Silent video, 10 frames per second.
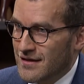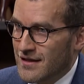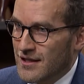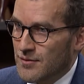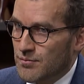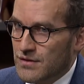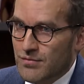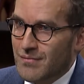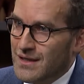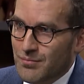Right. But
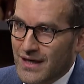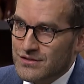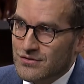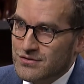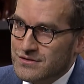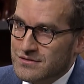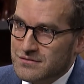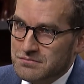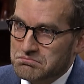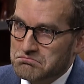for many pastors,